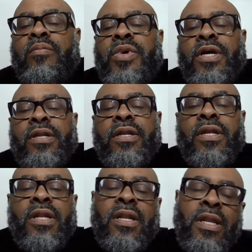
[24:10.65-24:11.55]
But
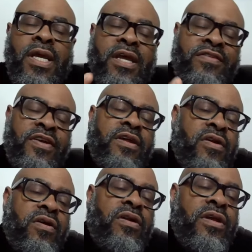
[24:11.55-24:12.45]
like I said
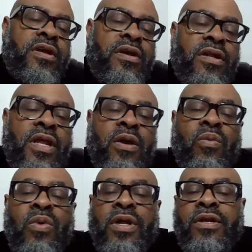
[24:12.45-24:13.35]
earlier, like,
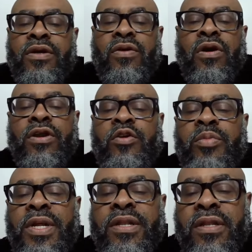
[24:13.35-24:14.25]
one could argue
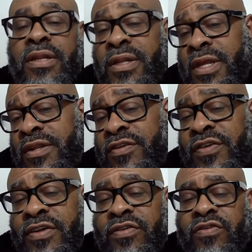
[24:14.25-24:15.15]
that the
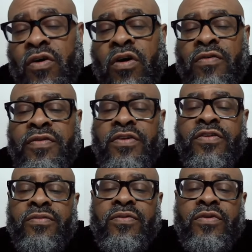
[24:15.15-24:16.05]
Sixers'
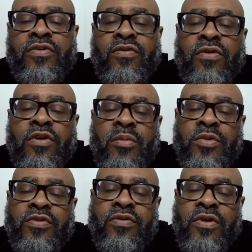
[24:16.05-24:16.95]
offensive
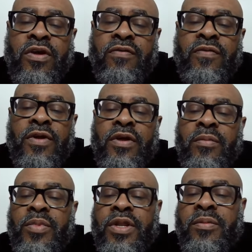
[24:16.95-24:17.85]
shortcomings could have
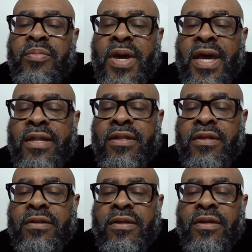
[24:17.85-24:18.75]
been
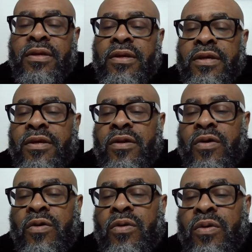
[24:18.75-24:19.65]
impacted, you
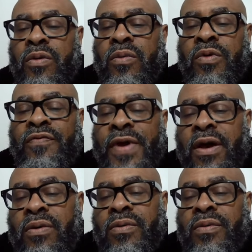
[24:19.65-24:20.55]
know,
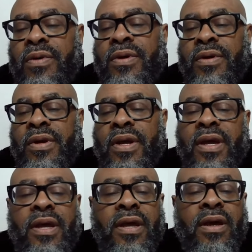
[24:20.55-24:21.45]
without
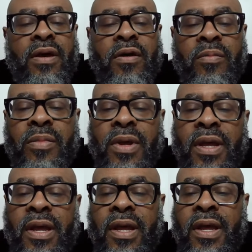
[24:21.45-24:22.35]
having
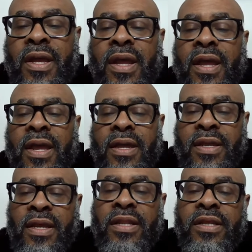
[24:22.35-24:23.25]

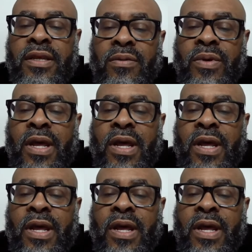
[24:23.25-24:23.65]
Kelly